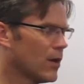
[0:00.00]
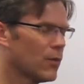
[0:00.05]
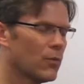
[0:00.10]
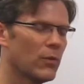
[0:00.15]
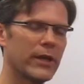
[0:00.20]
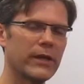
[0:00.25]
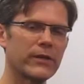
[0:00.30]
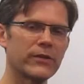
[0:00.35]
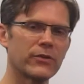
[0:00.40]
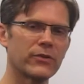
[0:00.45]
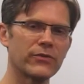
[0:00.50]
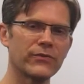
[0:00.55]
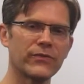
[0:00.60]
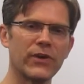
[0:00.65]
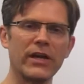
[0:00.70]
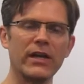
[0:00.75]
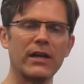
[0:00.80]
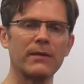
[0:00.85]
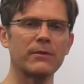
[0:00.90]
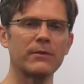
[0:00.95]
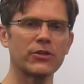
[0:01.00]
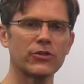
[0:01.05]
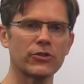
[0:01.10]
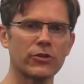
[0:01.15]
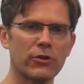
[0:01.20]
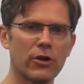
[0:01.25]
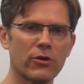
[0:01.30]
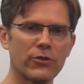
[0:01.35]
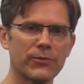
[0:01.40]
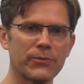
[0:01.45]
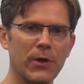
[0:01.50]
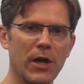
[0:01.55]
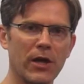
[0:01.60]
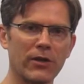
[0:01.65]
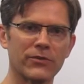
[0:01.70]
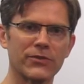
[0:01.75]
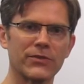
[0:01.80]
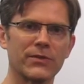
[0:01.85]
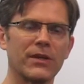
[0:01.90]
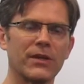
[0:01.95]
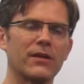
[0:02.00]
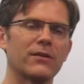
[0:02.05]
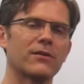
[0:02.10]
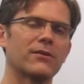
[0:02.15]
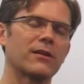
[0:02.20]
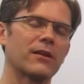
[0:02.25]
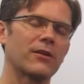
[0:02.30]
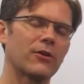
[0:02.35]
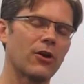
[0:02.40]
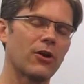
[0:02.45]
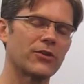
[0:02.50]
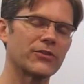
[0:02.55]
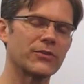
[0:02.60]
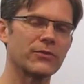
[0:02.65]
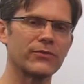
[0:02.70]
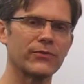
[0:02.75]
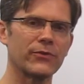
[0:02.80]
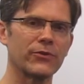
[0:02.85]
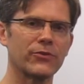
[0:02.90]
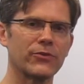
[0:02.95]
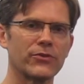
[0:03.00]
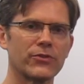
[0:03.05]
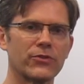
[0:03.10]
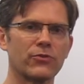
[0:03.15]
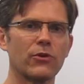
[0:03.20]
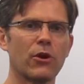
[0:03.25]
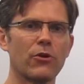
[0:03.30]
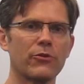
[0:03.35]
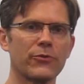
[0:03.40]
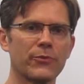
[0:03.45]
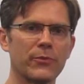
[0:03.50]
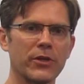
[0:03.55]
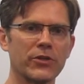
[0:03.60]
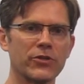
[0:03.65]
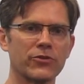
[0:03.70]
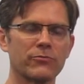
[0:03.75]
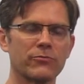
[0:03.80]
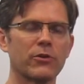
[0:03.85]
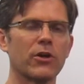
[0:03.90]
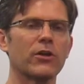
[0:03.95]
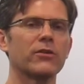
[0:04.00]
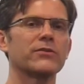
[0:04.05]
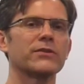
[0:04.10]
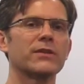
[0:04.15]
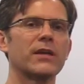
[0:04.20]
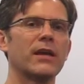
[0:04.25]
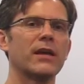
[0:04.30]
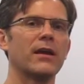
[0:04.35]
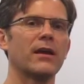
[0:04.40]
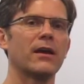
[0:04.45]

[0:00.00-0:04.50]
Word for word: We can do finite mixture growth models. They're also referred to as growth mixture models.